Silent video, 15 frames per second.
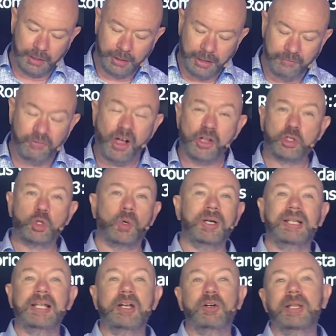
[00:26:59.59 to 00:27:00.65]
And fall short
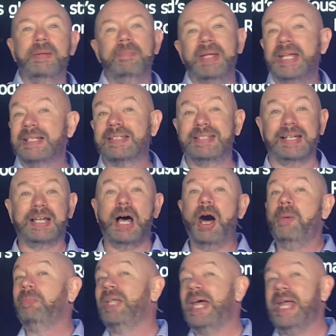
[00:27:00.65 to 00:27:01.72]
literally means to
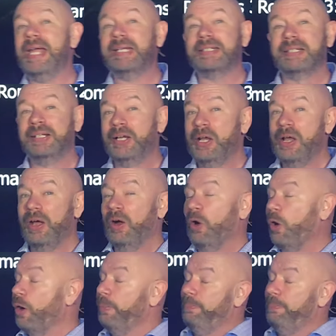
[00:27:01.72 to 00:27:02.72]
come late or